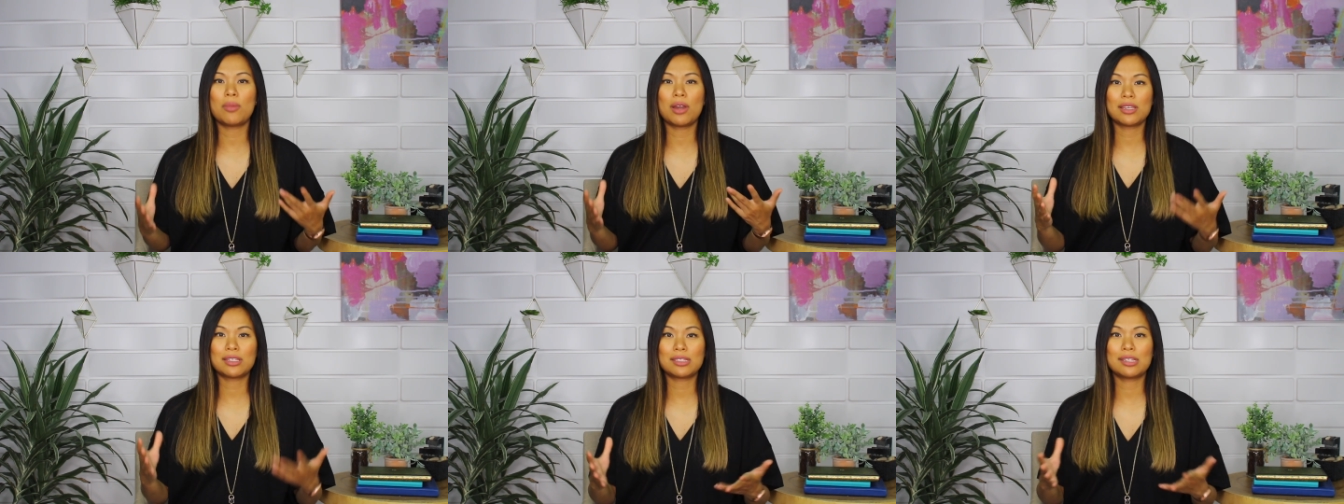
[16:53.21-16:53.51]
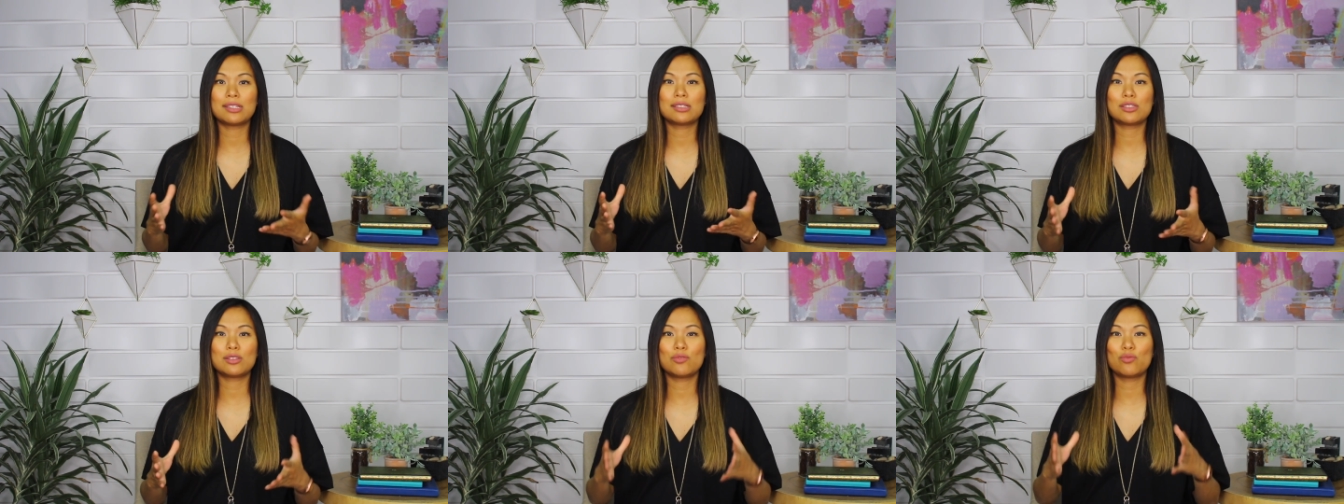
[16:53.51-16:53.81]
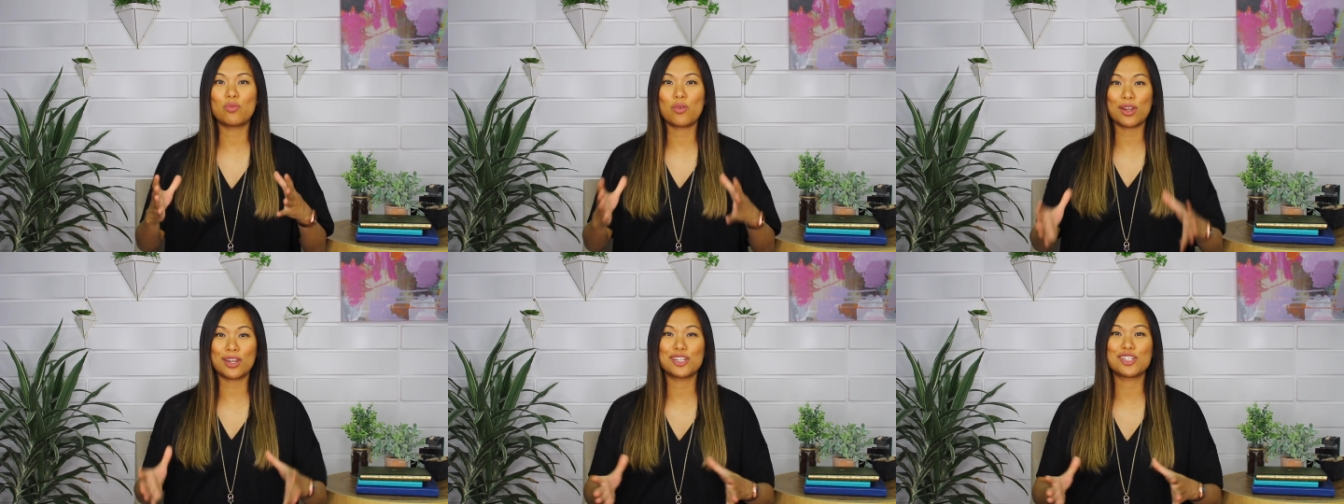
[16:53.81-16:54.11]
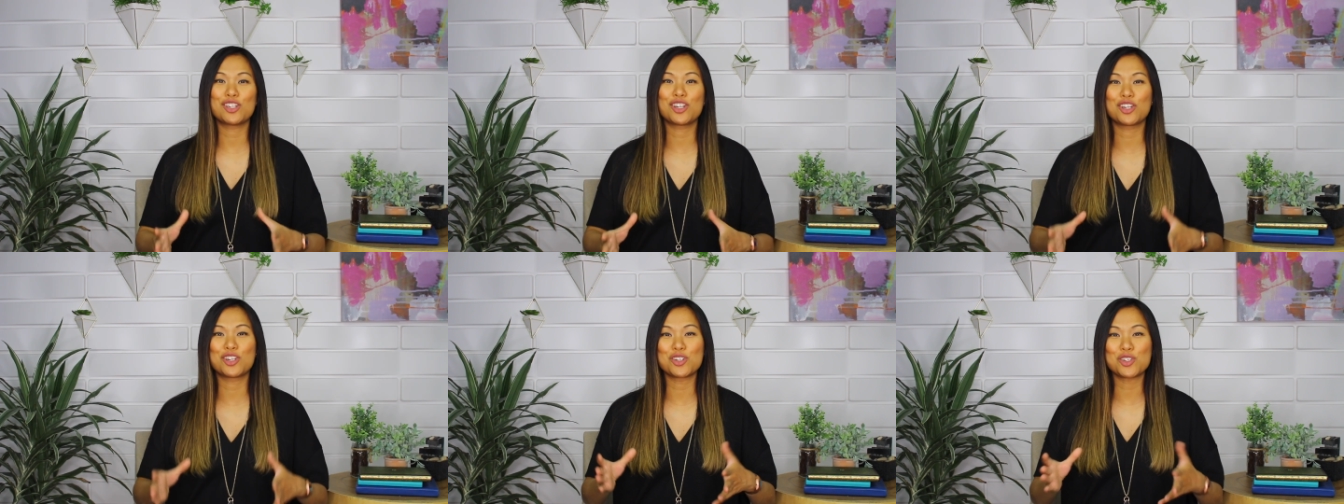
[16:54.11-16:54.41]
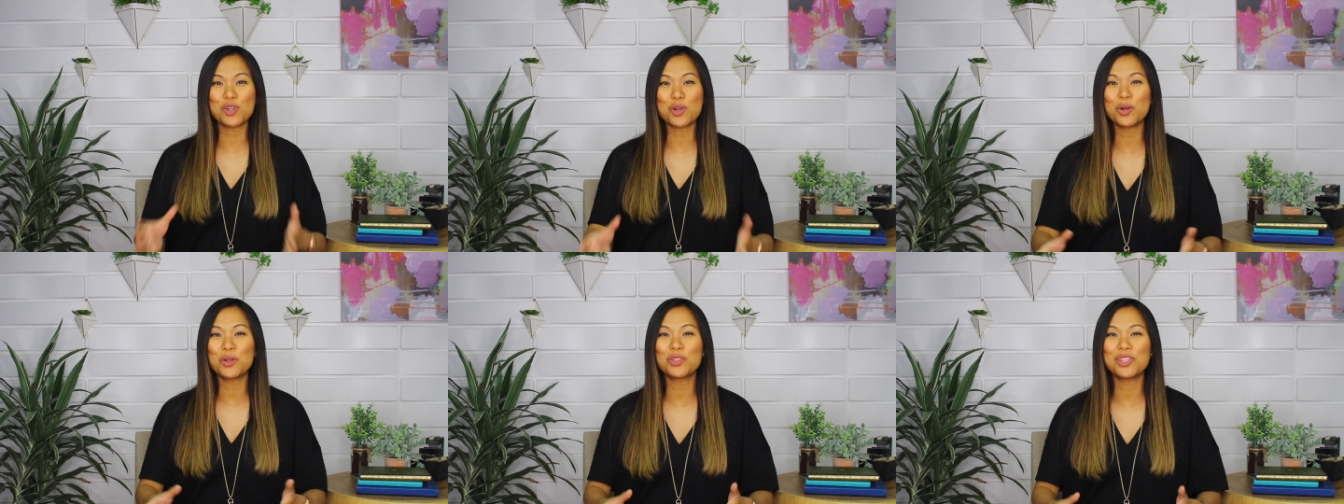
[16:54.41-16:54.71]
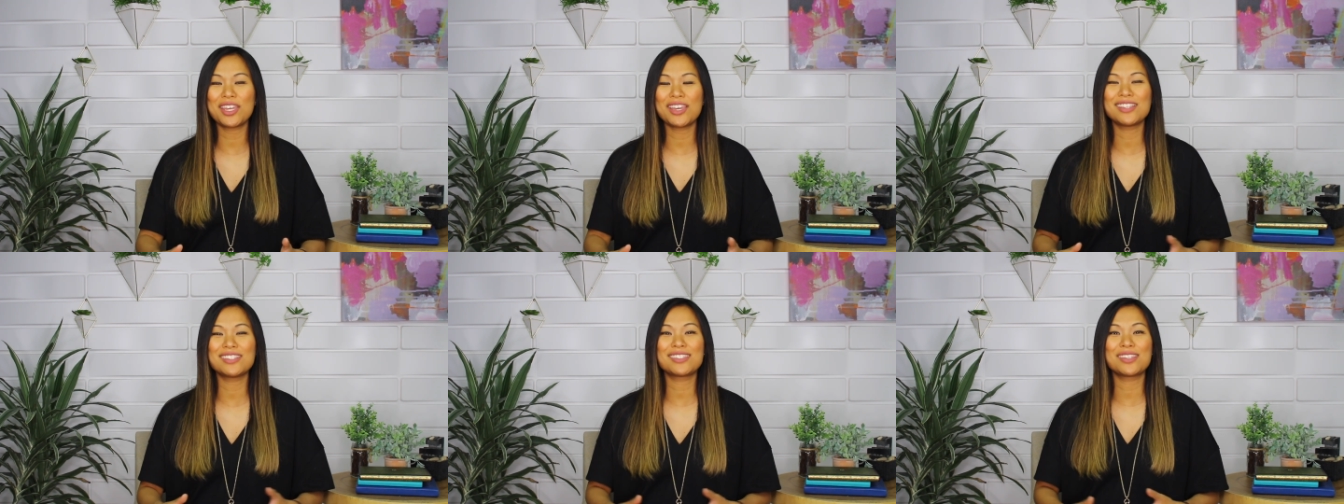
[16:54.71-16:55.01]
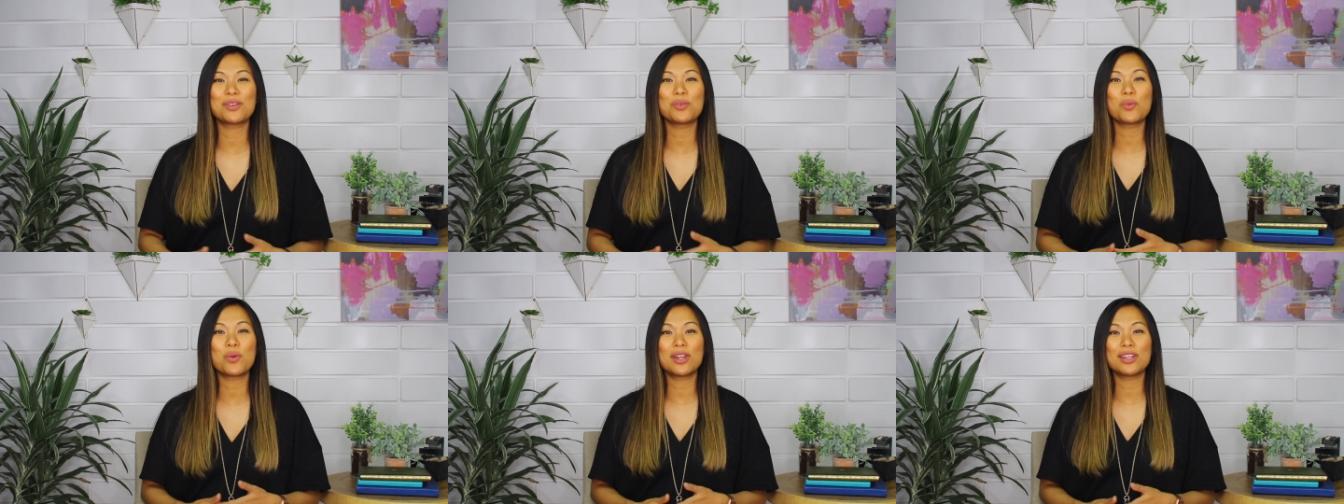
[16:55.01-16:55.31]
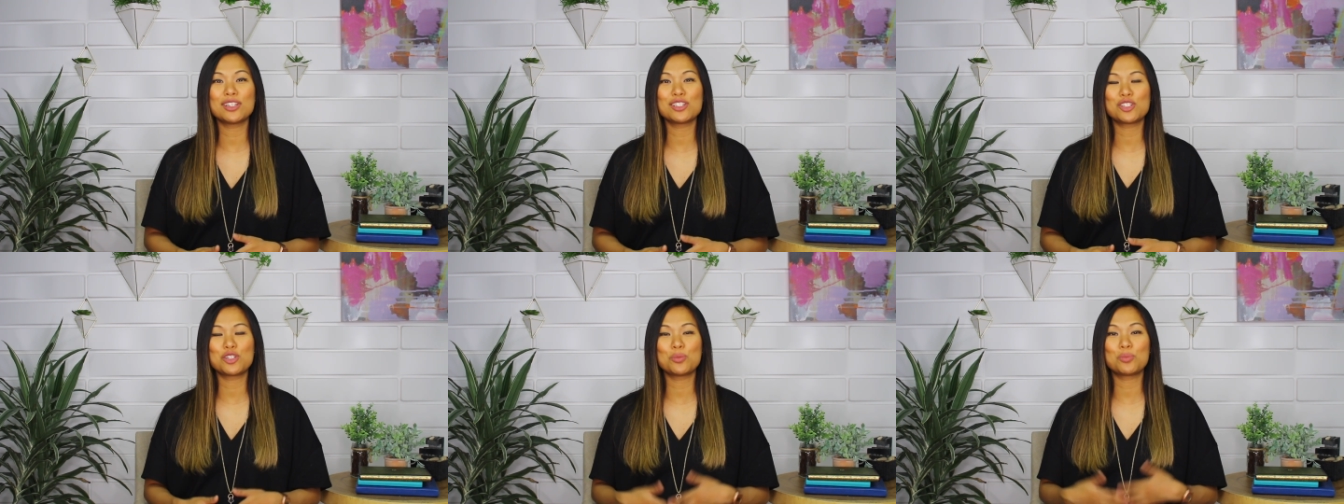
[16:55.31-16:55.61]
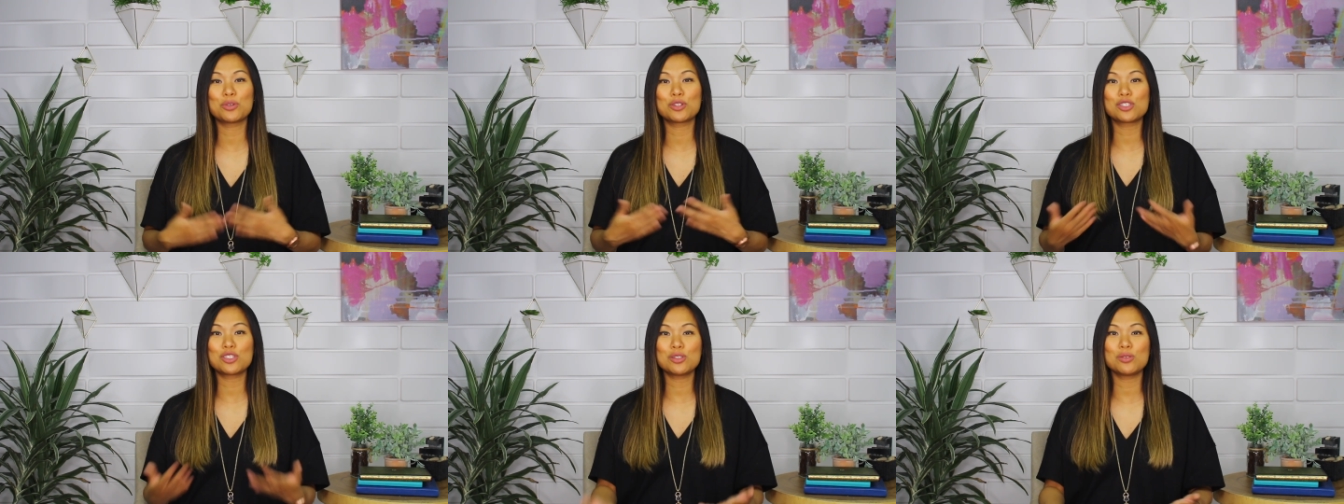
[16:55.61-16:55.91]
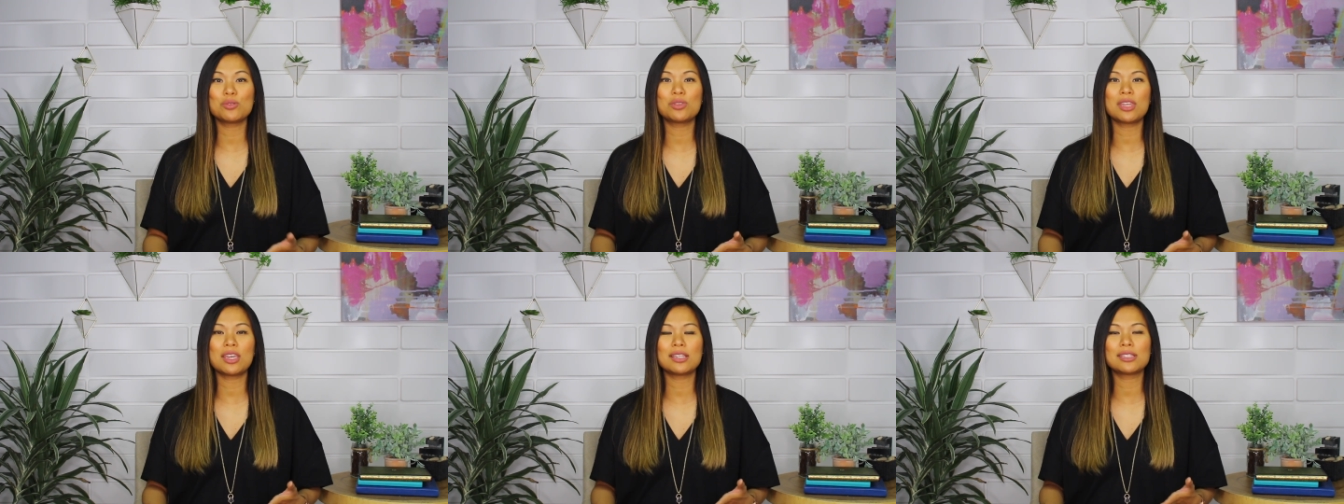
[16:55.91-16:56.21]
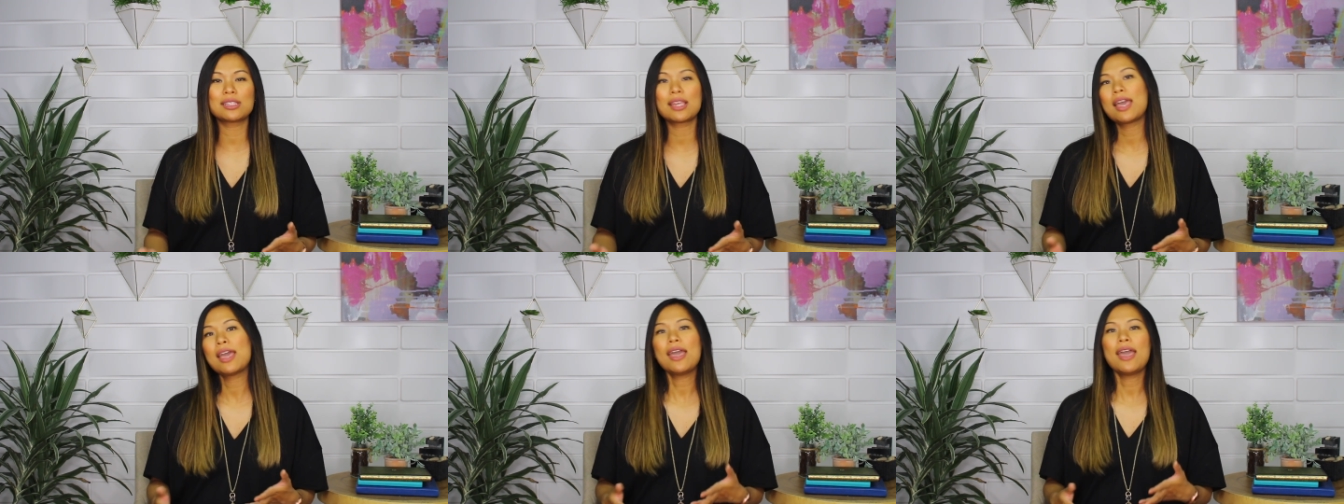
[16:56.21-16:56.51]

my sense of wanting to control things and wanting to pursue things,